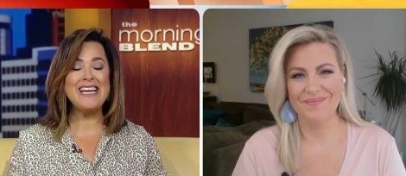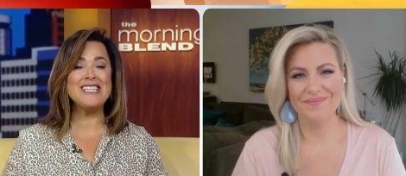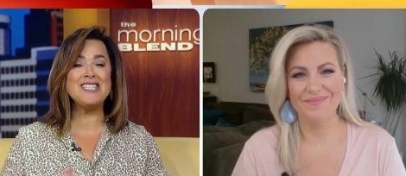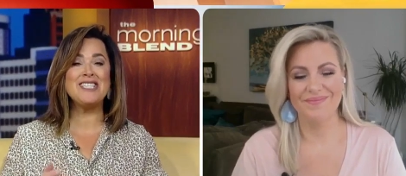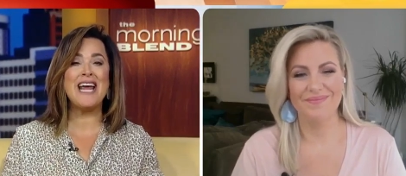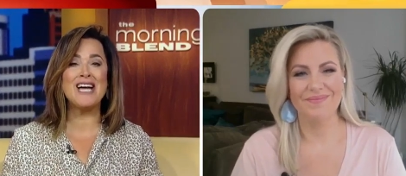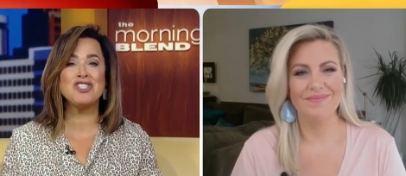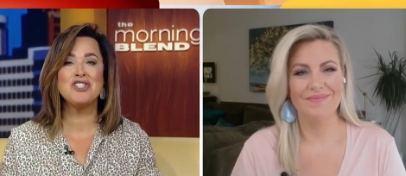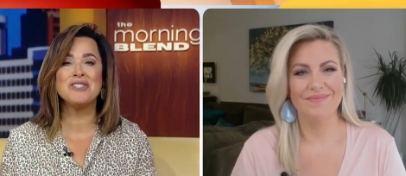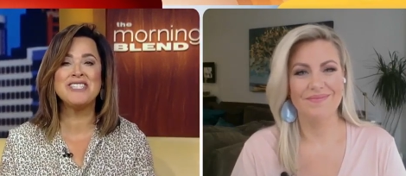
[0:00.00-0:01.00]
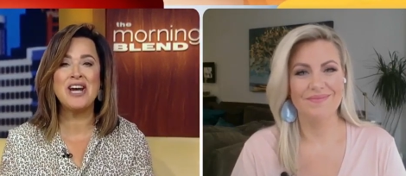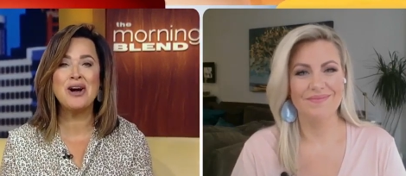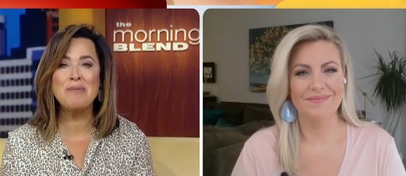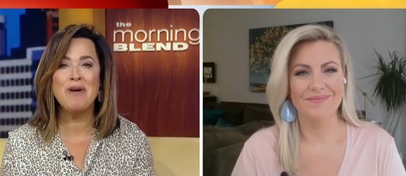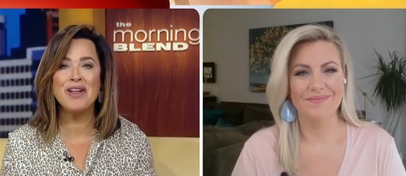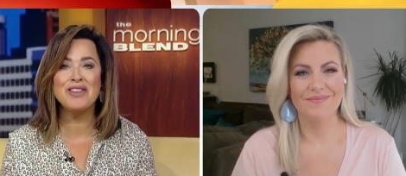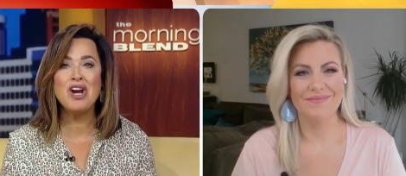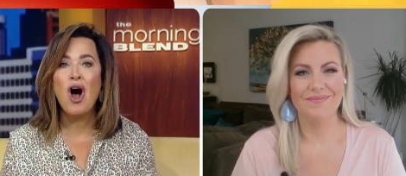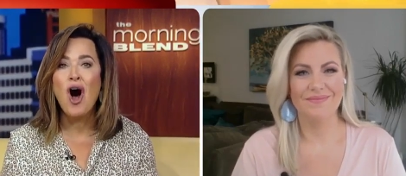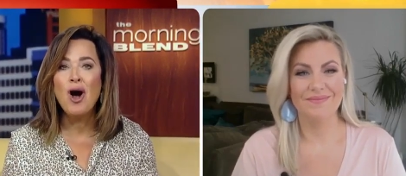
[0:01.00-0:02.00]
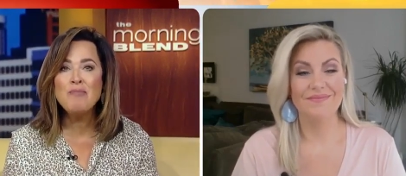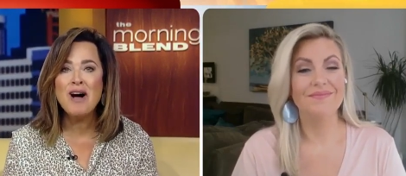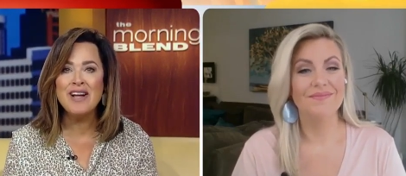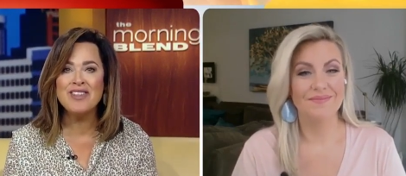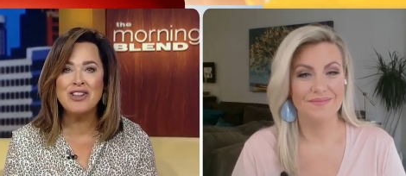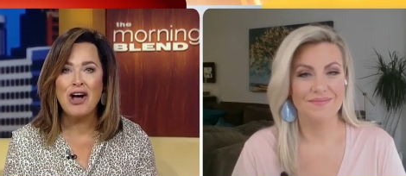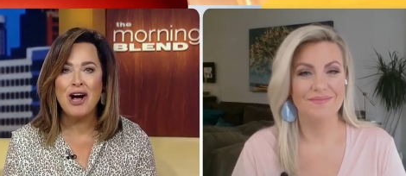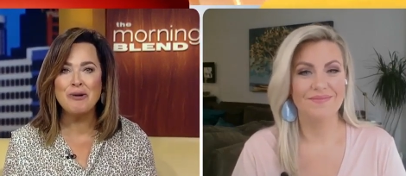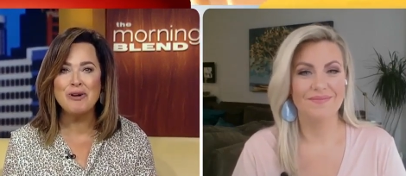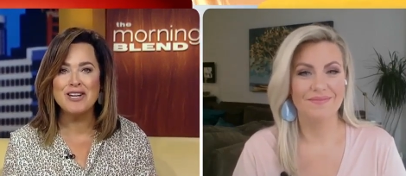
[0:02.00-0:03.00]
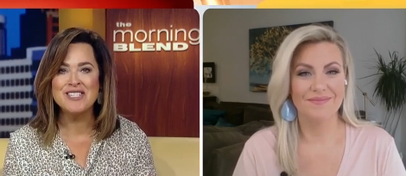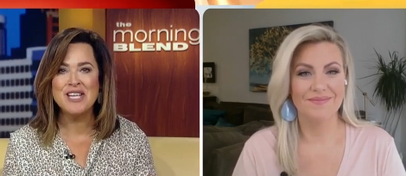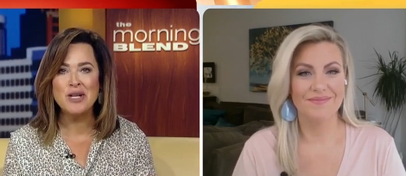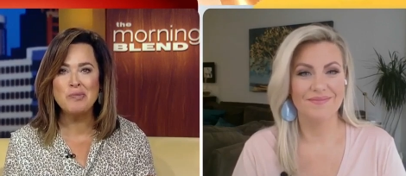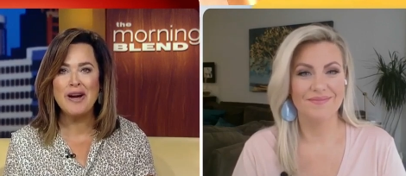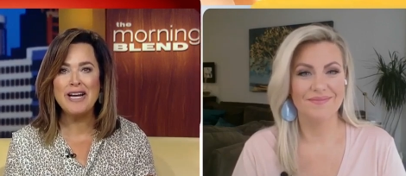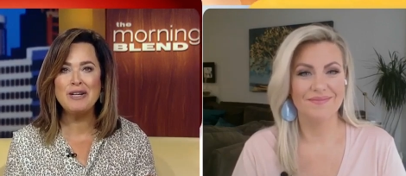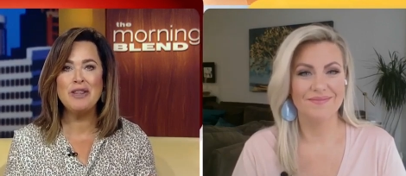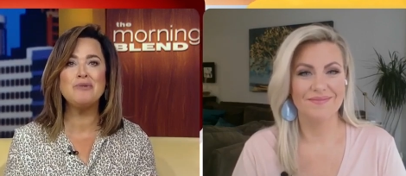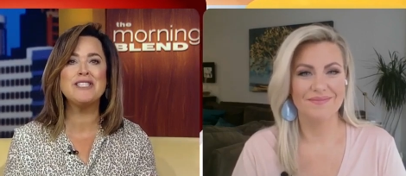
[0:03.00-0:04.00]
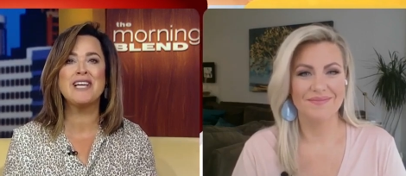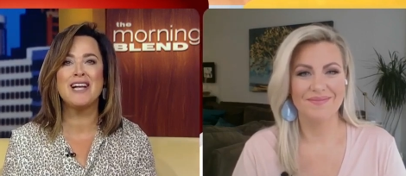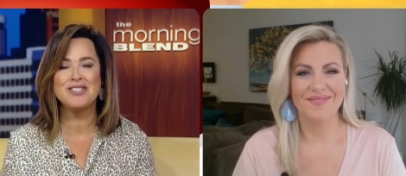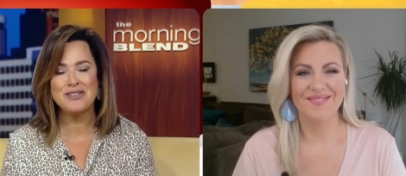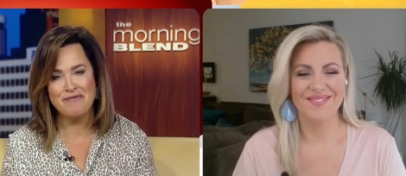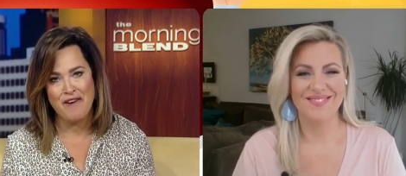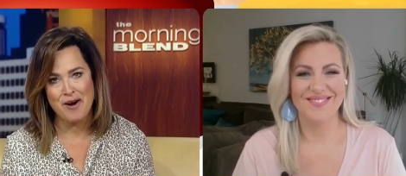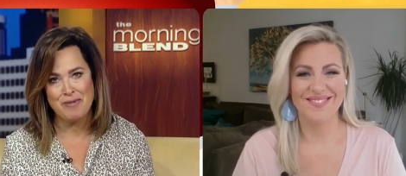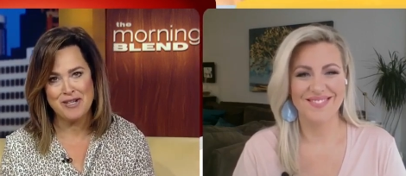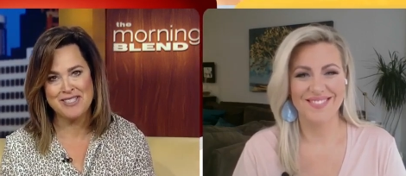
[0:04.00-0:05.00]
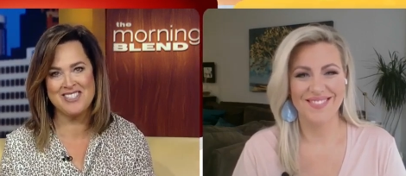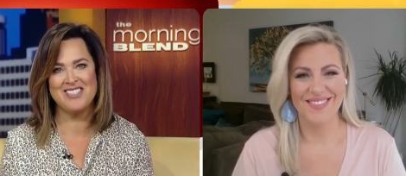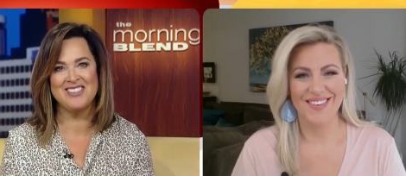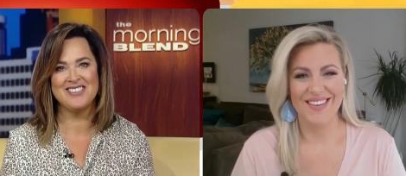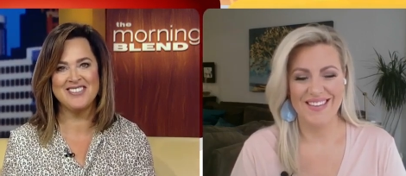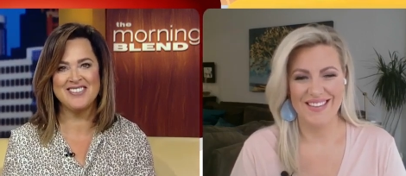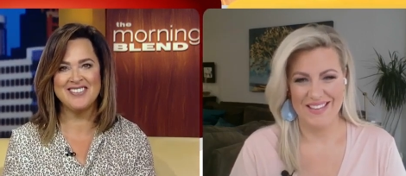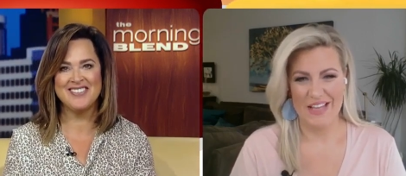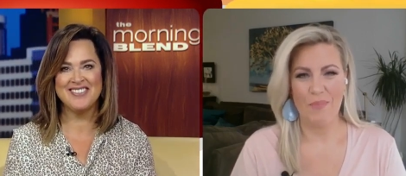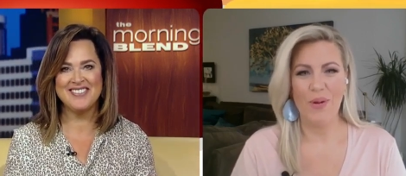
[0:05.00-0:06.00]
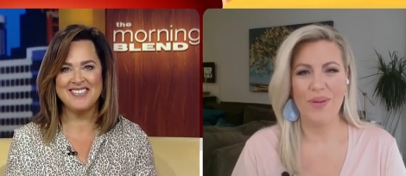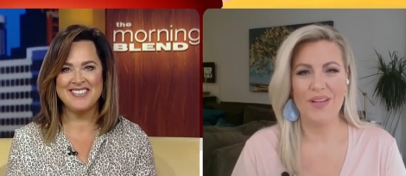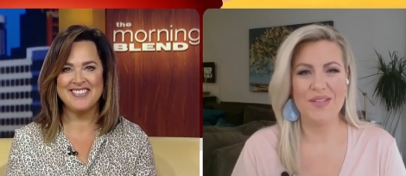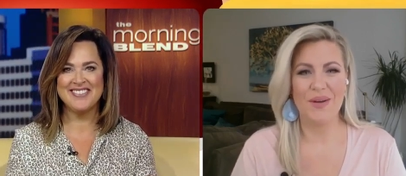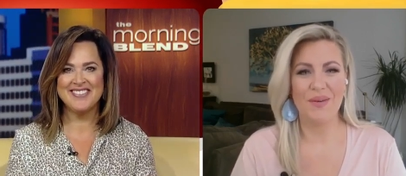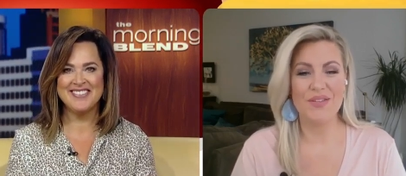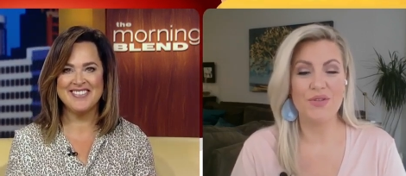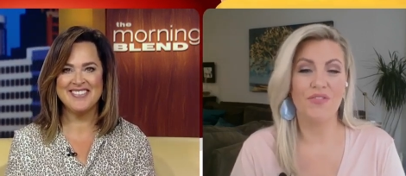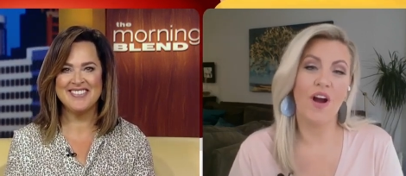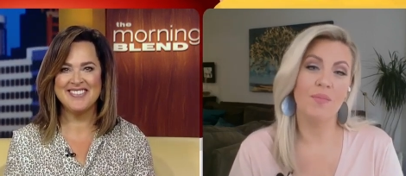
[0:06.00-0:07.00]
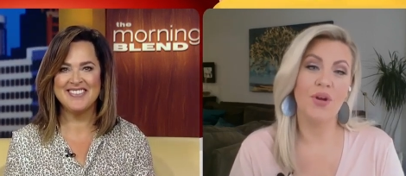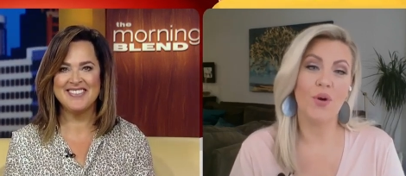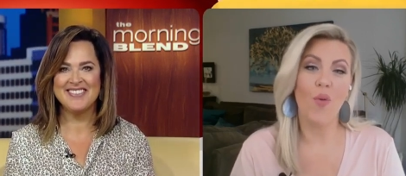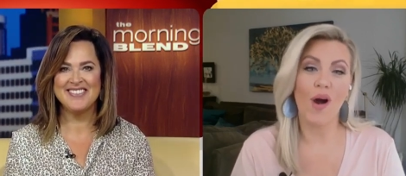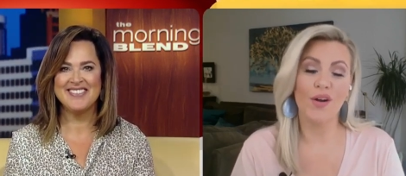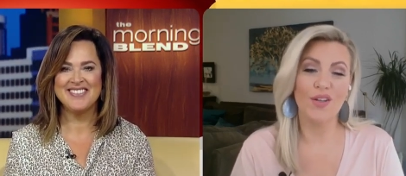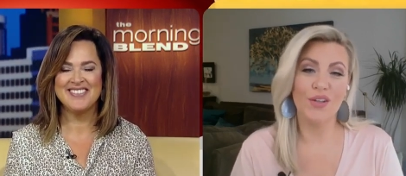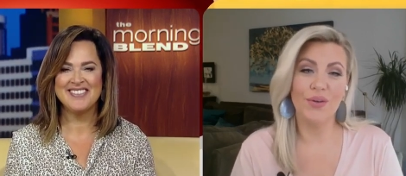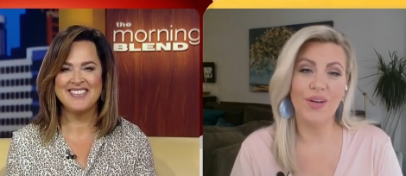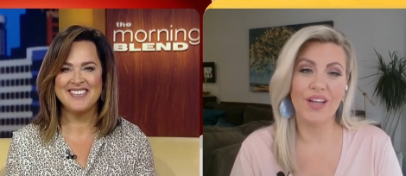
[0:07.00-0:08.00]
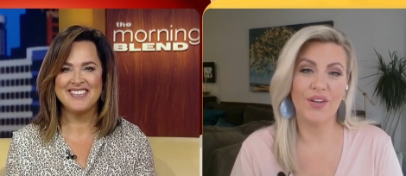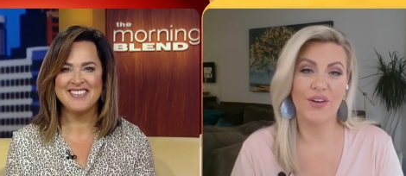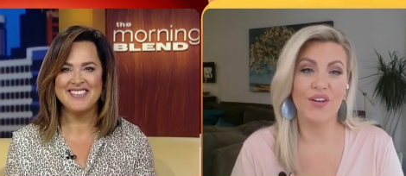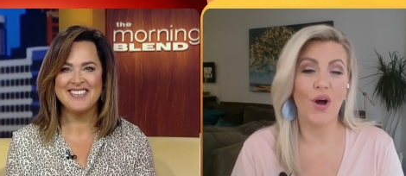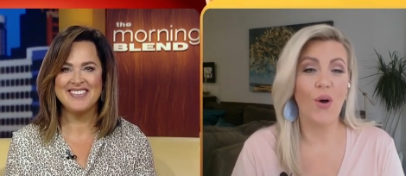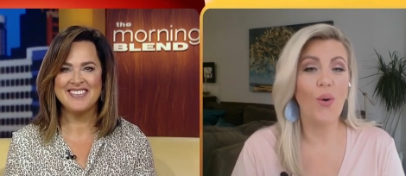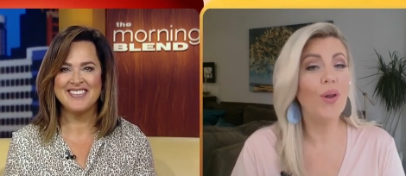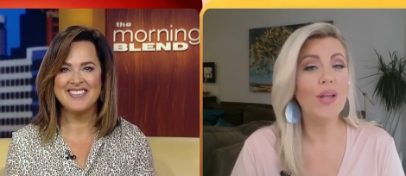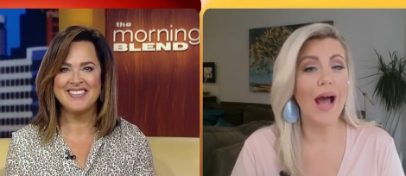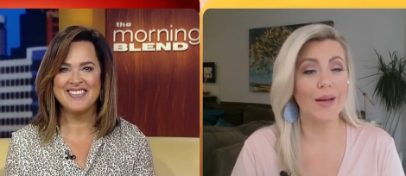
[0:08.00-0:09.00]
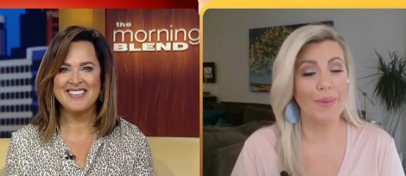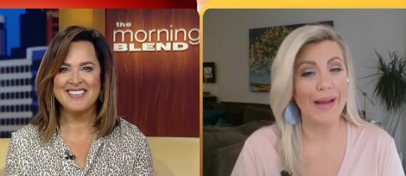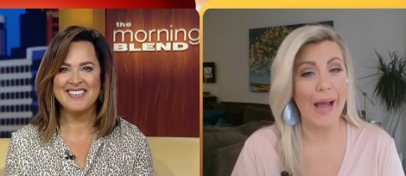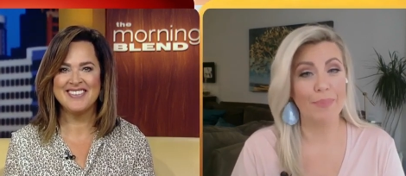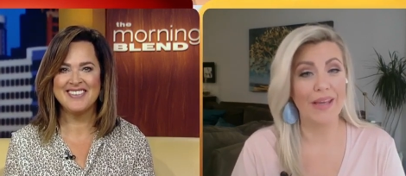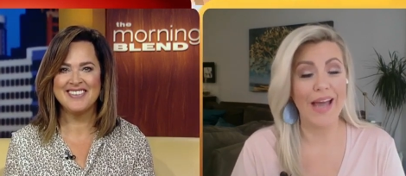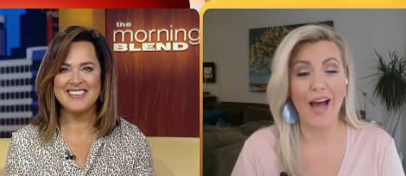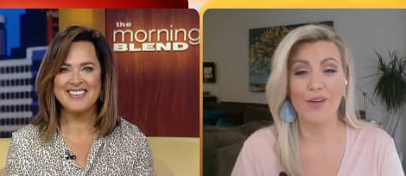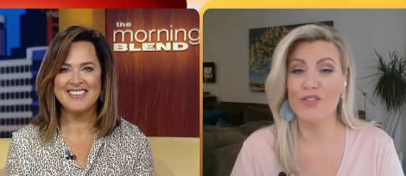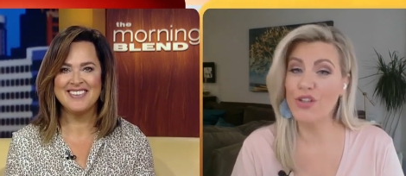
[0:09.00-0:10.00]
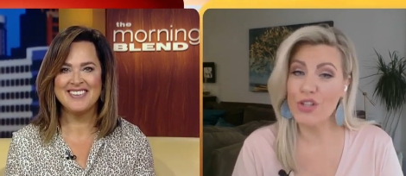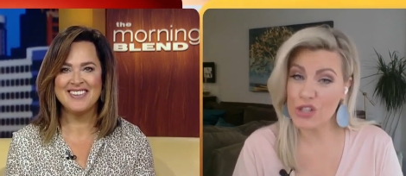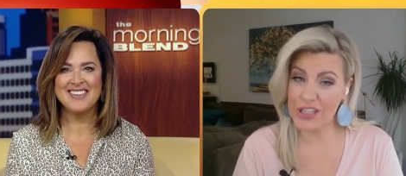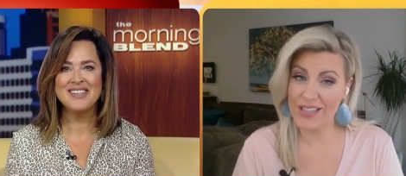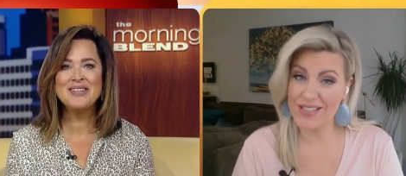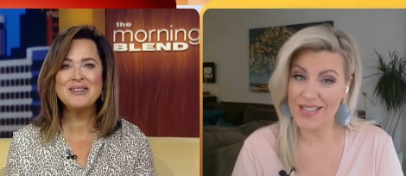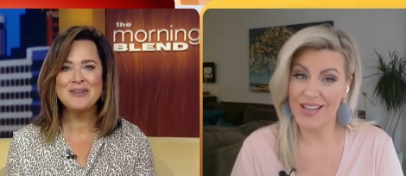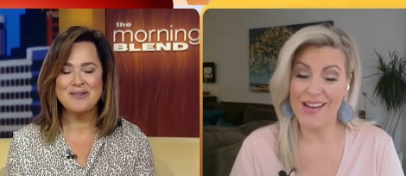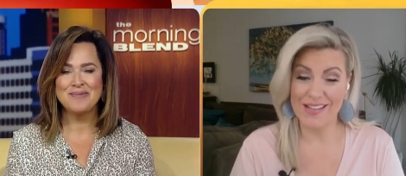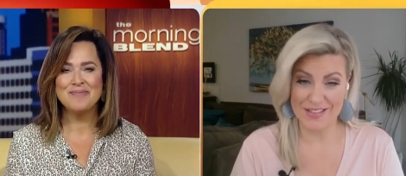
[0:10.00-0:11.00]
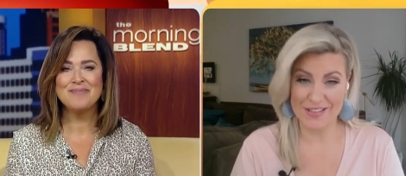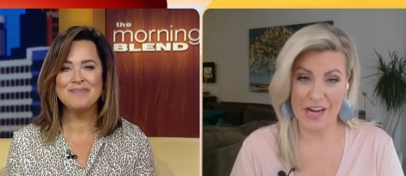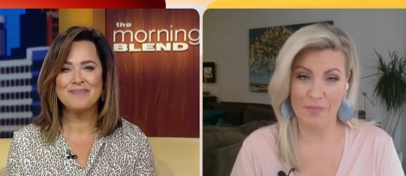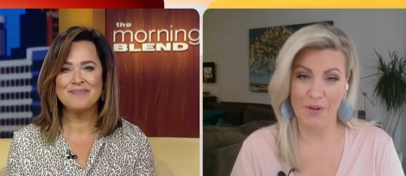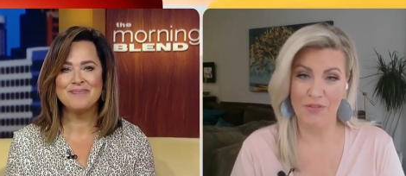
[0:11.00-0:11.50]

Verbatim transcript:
Speaker 1: It is National Dairy Month, and all month long we are celebrating the Wisconsin farmers.
Speaker 2: A couple of weeks ago, I went to a farm near Waterloo and learned a whole lot about happy cows, good cheese, and sustainable